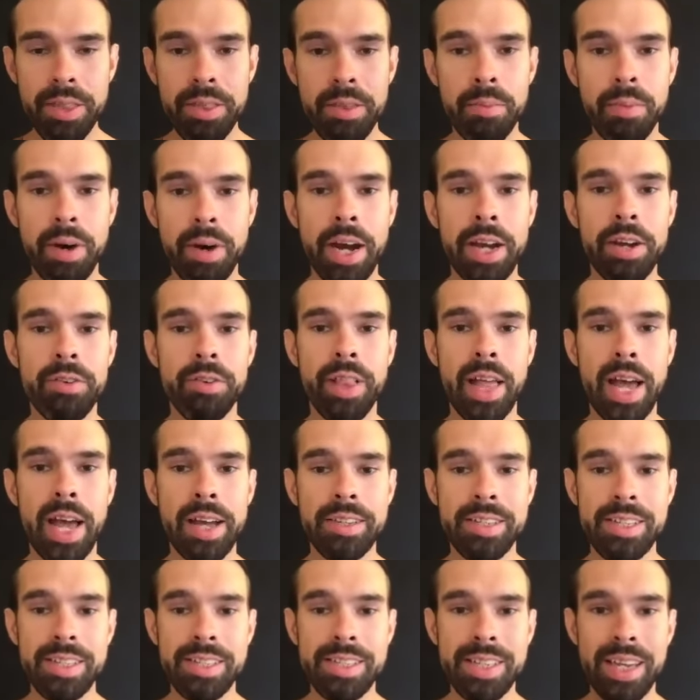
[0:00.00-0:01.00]
the mind
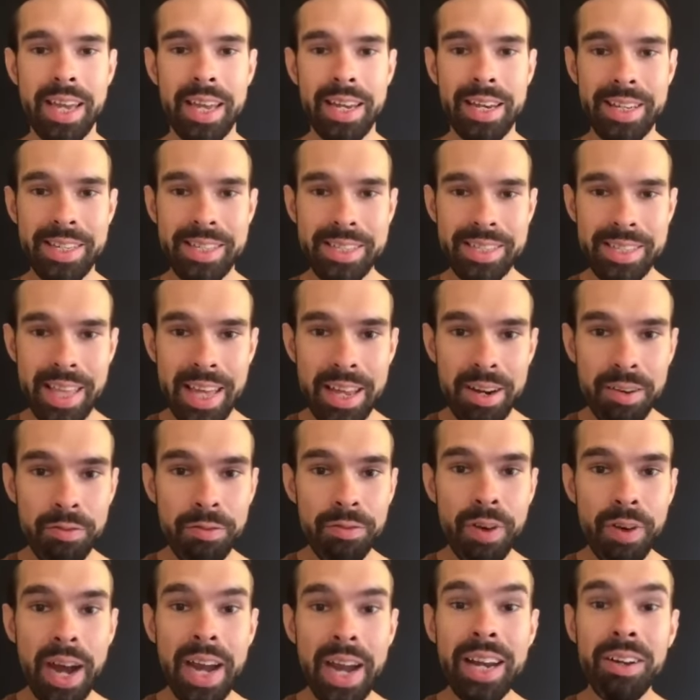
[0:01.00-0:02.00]
relaxes and is then
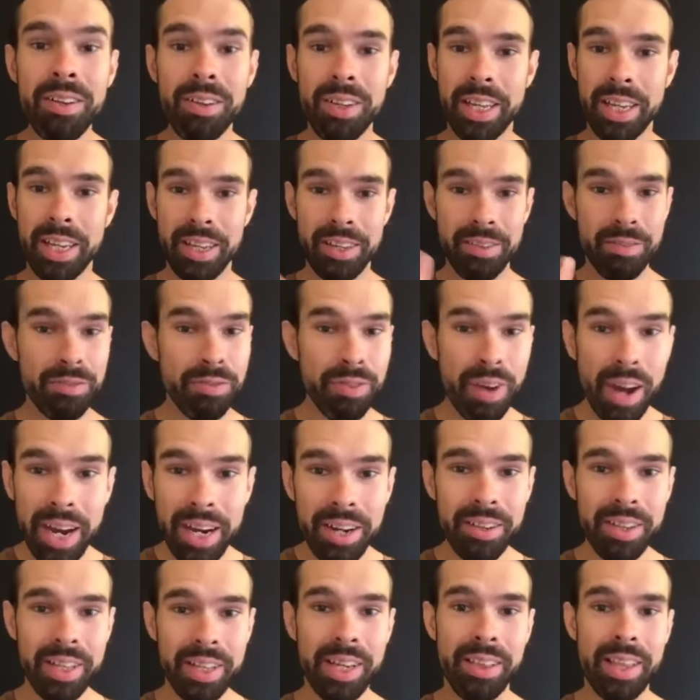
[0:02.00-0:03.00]

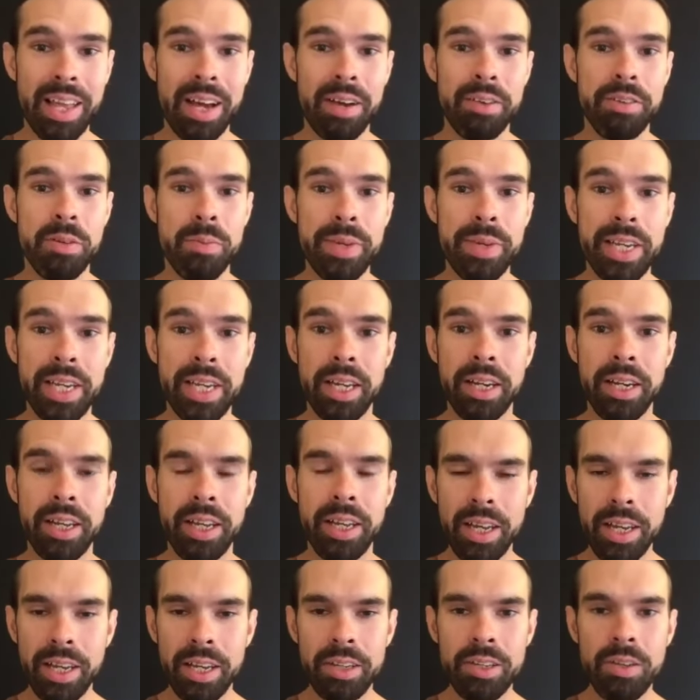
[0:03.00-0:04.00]
finally allowed to begin
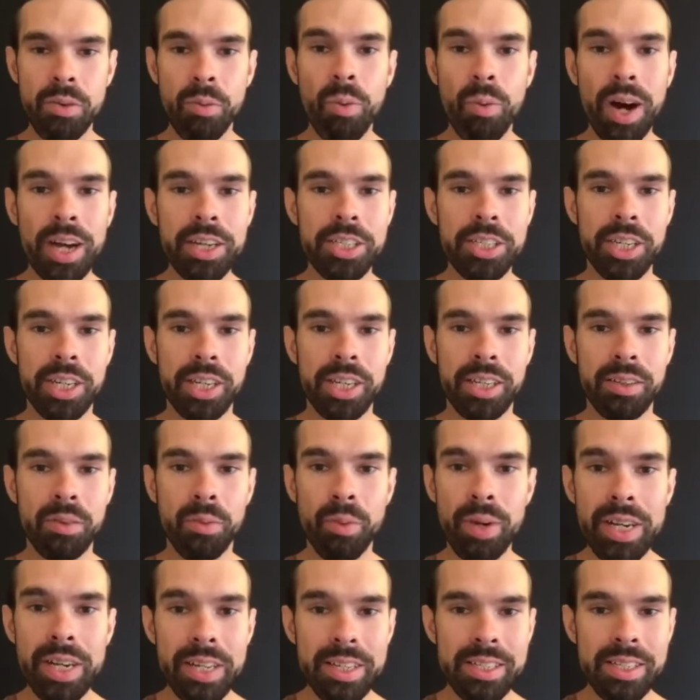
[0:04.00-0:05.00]
watching,
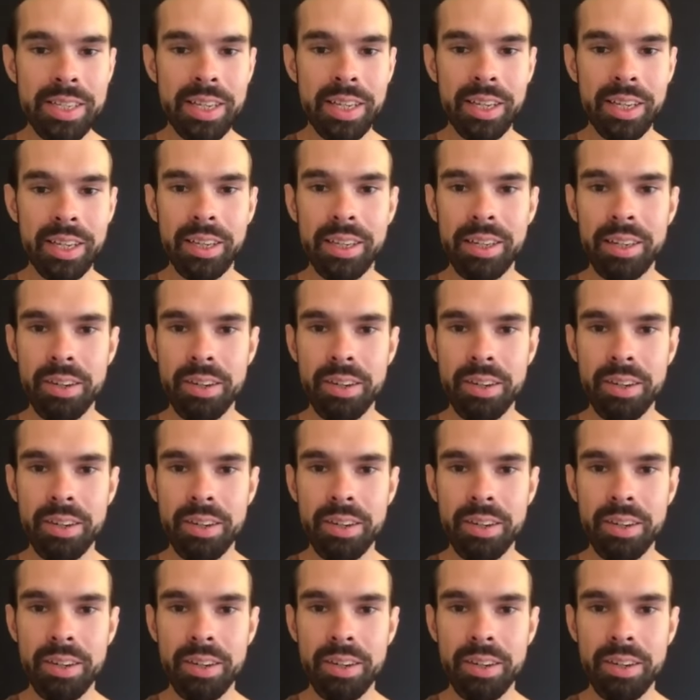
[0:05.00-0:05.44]
witnessing,